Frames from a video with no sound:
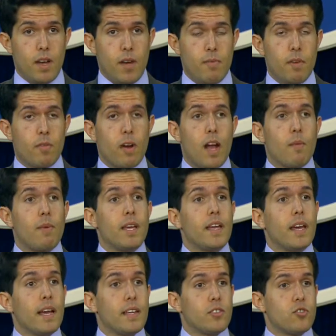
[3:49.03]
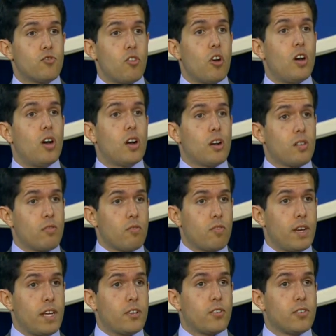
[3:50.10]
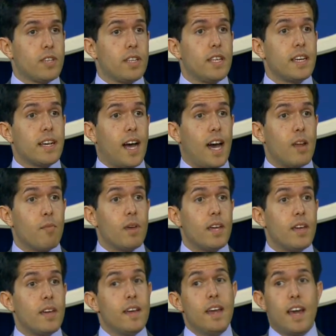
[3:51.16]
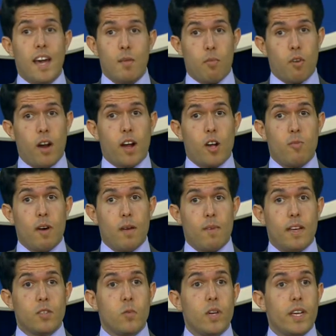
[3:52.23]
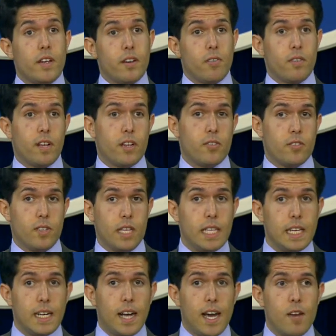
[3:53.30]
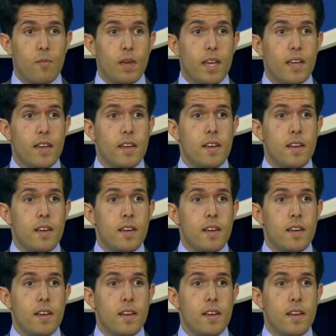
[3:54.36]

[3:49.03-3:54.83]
Mitt Romney, has strong credentials on the economy and Barack Obama has weak credentials on the economy.